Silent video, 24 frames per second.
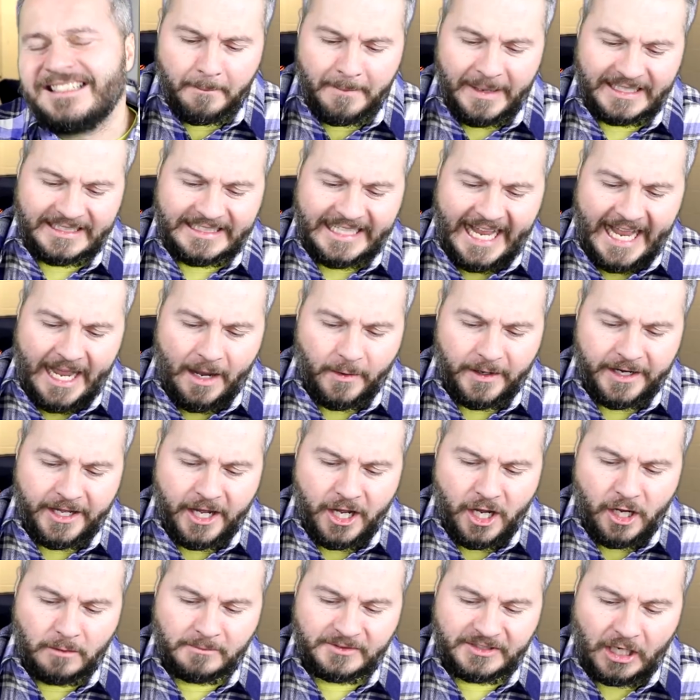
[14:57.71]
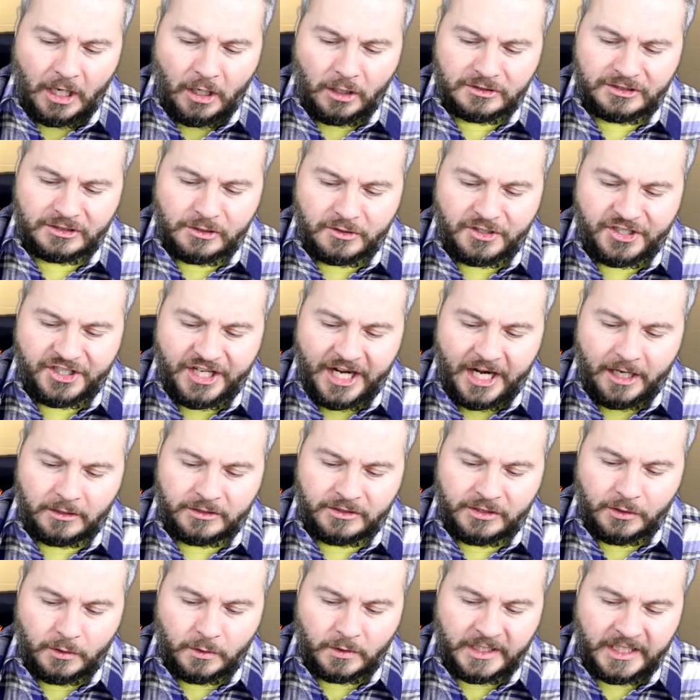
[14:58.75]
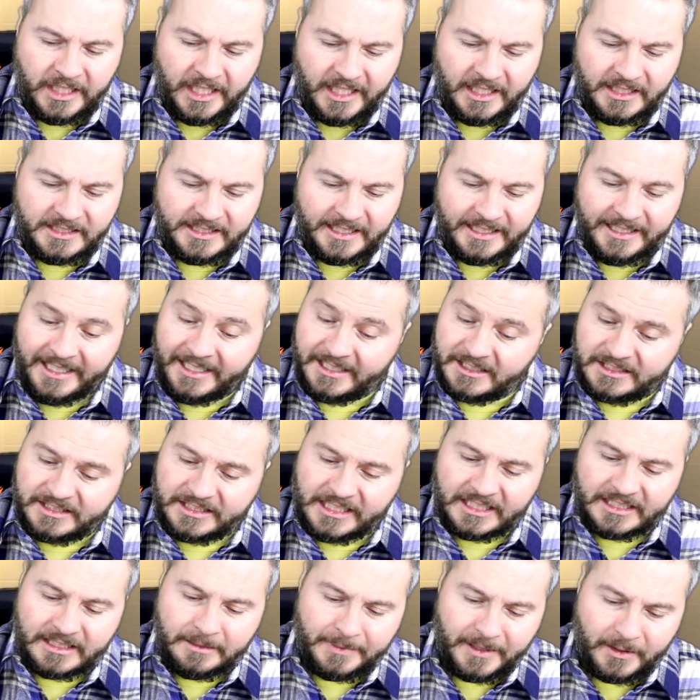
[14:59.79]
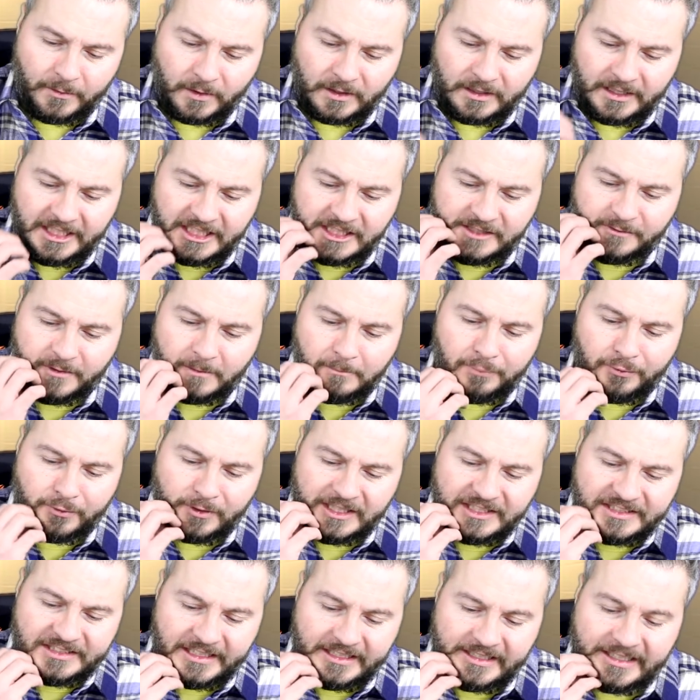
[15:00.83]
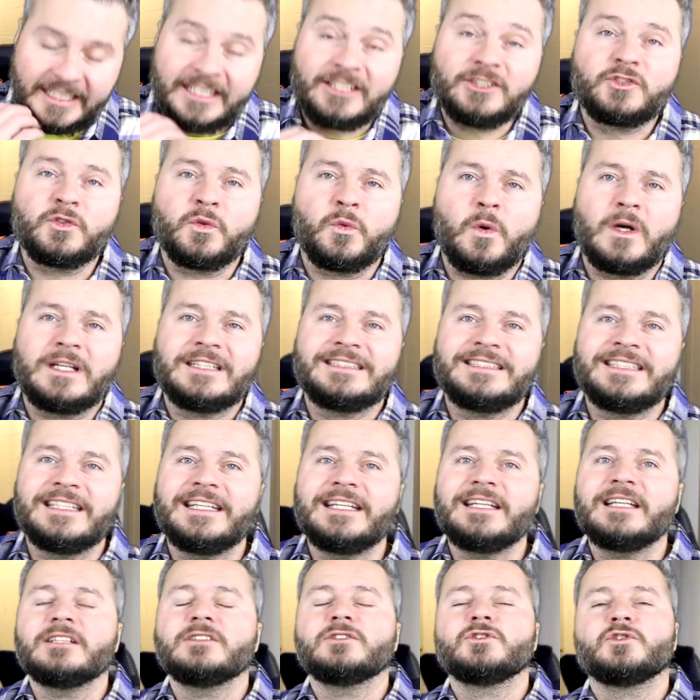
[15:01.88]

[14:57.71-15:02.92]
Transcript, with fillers: McDowell and Holmes also share two kids, and he is set to be released from prison in twenty